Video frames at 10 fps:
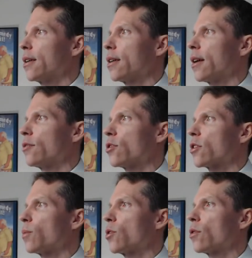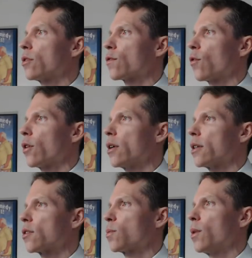I just am curious for an
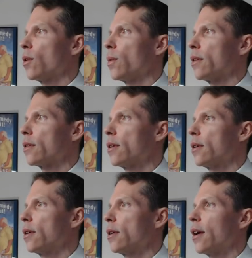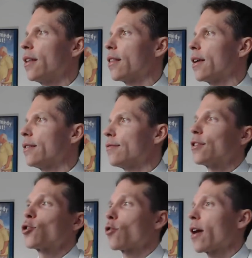experiment, and then
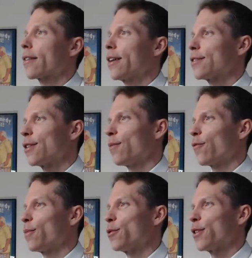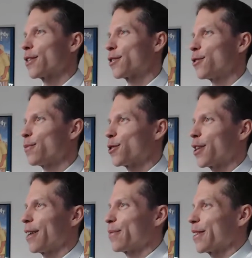detract that sum from your next super
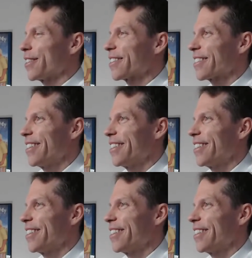chat, please.